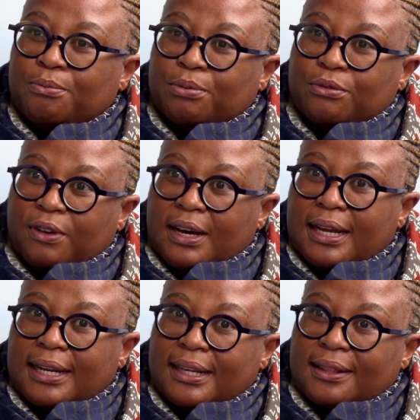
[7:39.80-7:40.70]

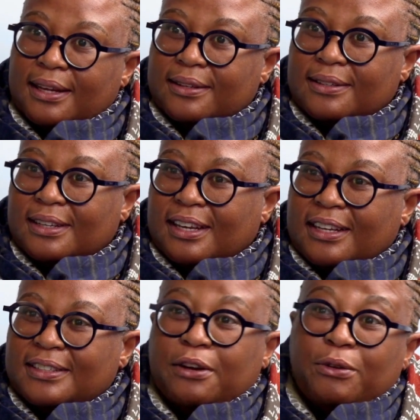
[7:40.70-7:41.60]
providing that
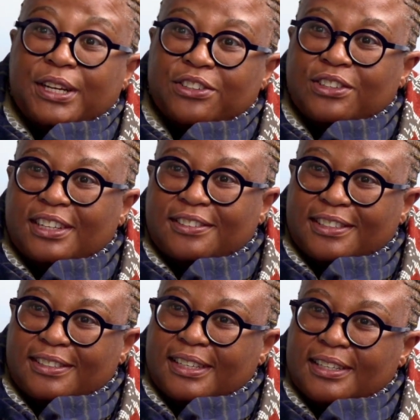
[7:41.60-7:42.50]
direction
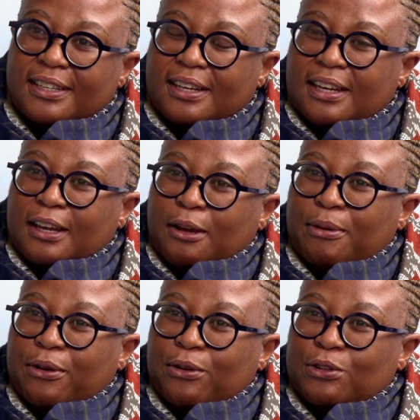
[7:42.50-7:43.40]
and steer,
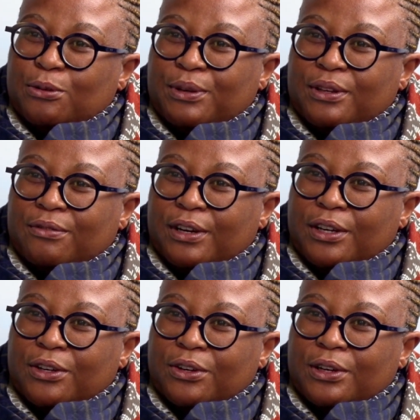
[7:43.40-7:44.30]
but also being
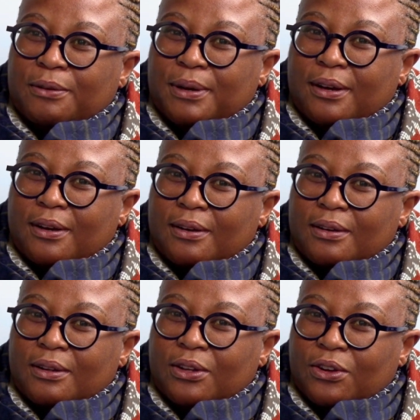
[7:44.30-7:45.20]
very good
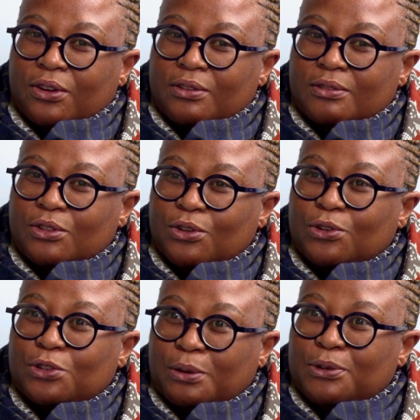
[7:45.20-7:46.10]
about, it's
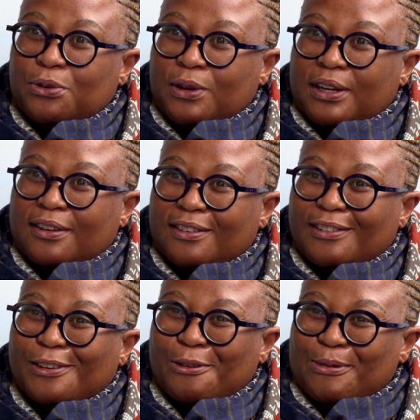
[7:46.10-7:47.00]
your job to
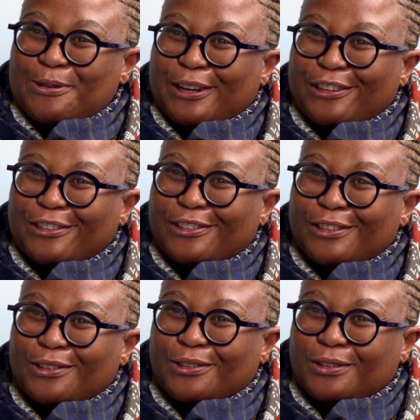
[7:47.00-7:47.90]
run the
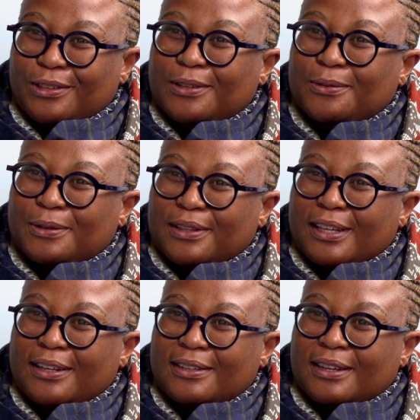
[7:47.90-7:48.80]
operations and to deal with
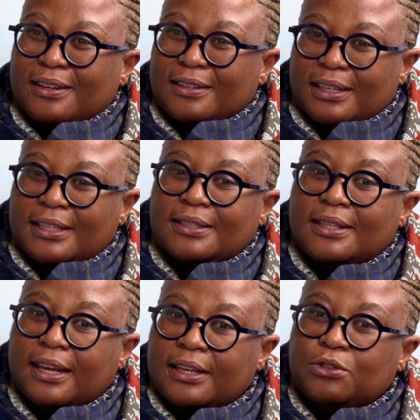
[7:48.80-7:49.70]
that. And he's
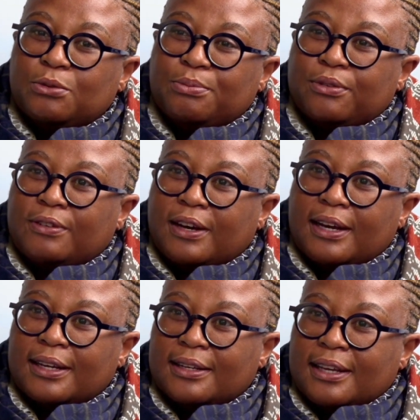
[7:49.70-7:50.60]
there to
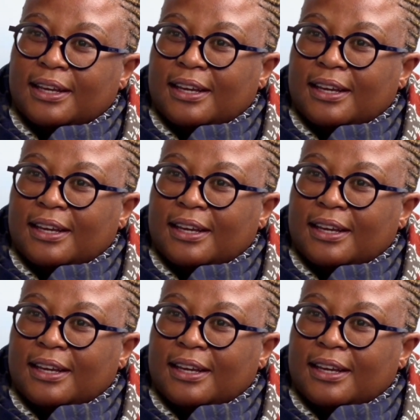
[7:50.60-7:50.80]
provide,